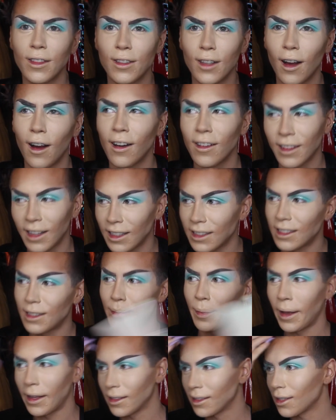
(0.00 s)
song that
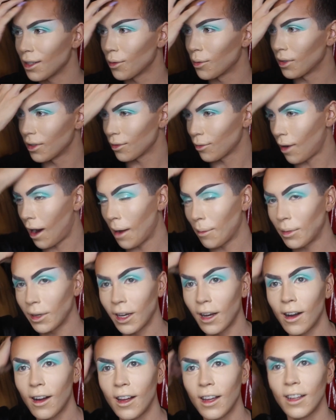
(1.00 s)
Spencer was rapping
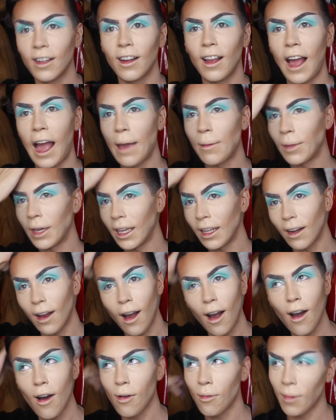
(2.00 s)
on? I mean,
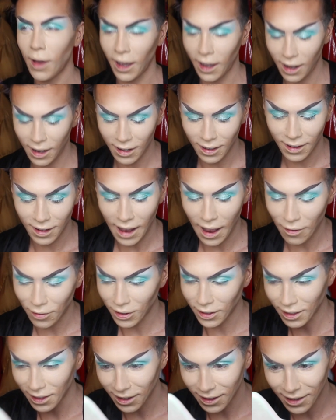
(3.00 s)
oh my god,
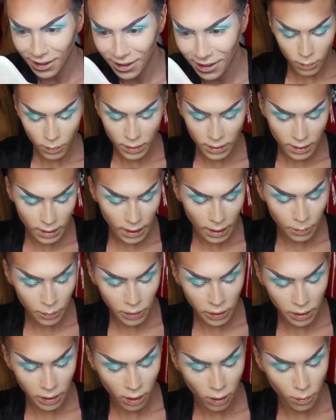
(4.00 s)
everything. So once again,
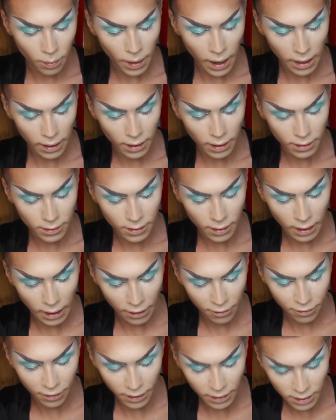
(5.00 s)
we're gonna go back into
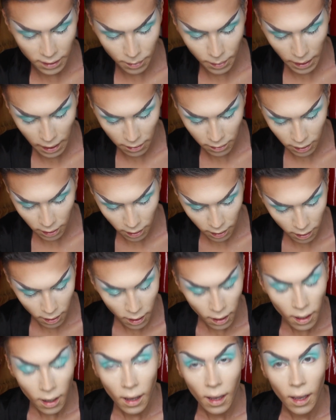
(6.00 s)
that Fenty powder
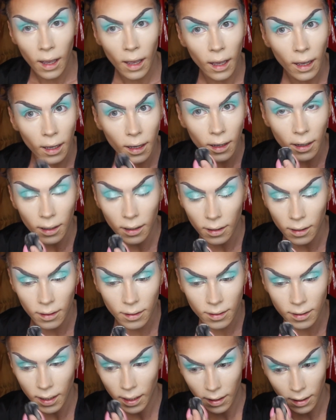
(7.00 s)
and
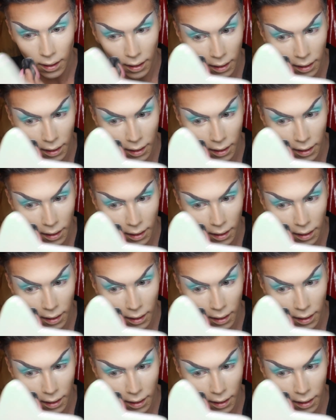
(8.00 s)
set